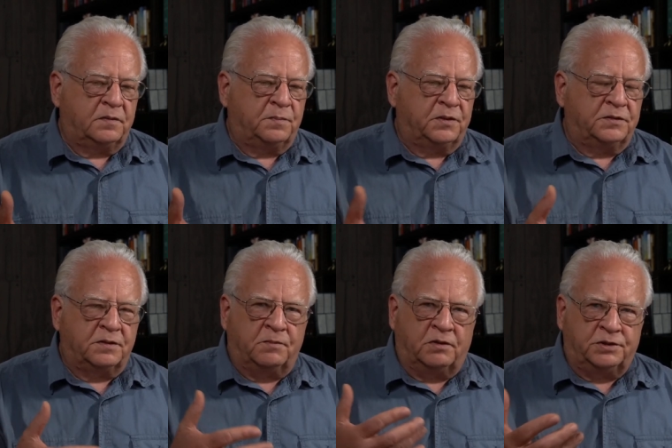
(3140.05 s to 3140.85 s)
to produce
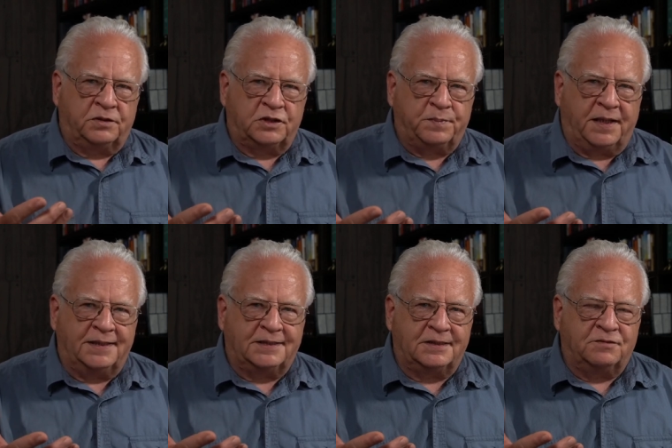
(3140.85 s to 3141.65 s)
emotional
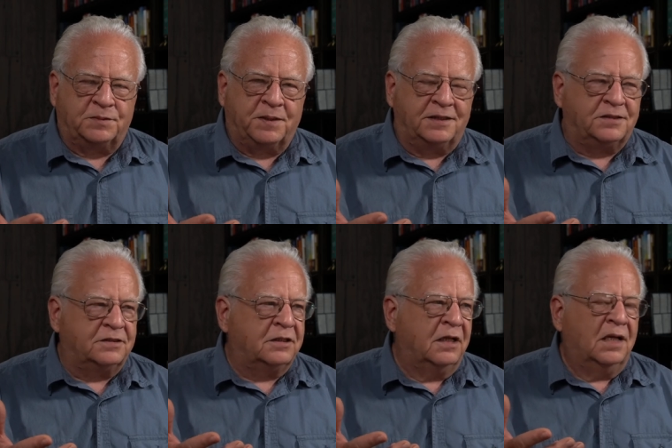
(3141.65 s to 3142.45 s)
response, responses,